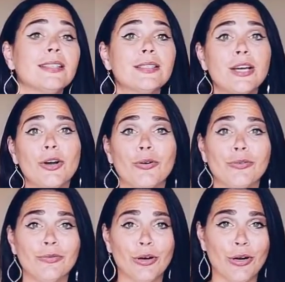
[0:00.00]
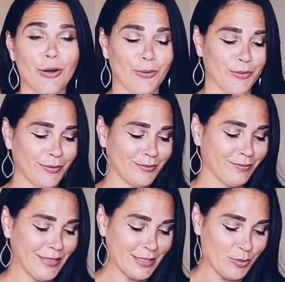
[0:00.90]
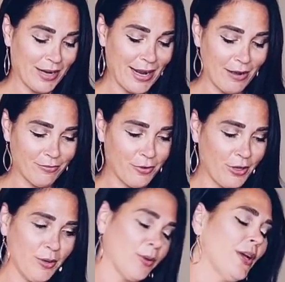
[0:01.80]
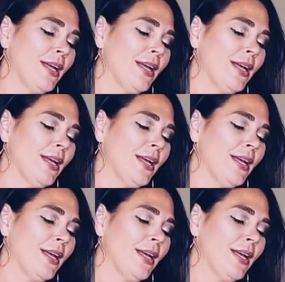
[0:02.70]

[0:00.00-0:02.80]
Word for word: So Virgo, that's what I have for you.